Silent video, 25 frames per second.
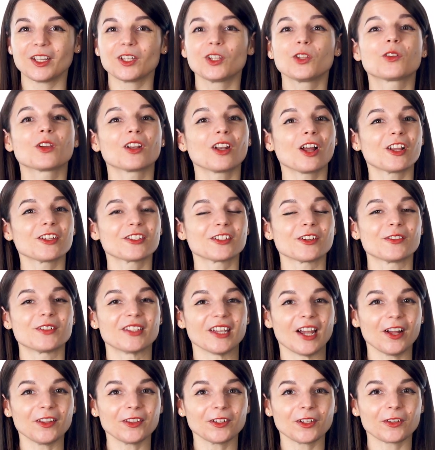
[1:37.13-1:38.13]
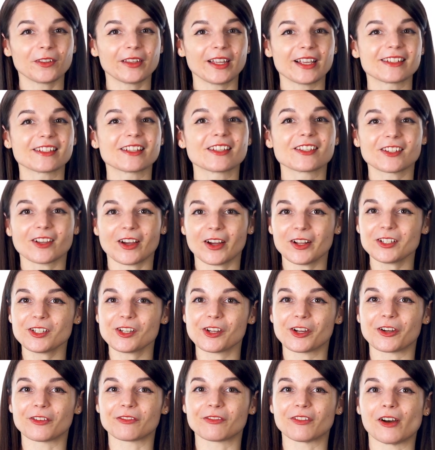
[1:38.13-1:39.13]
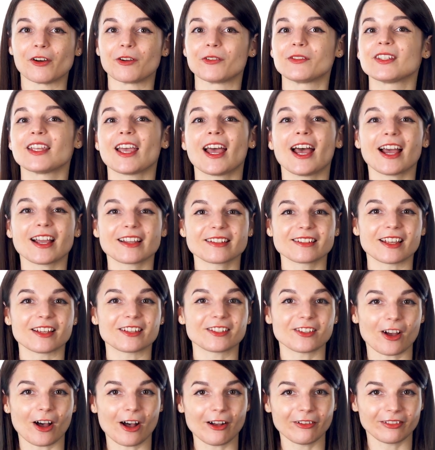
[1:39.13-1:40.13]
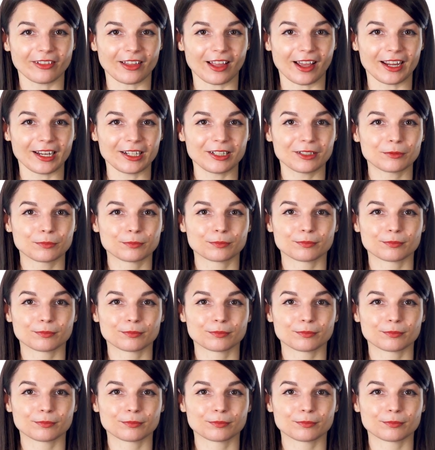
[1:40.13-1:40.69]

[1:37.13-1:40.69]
You can also download lessons onto your phone to access offline.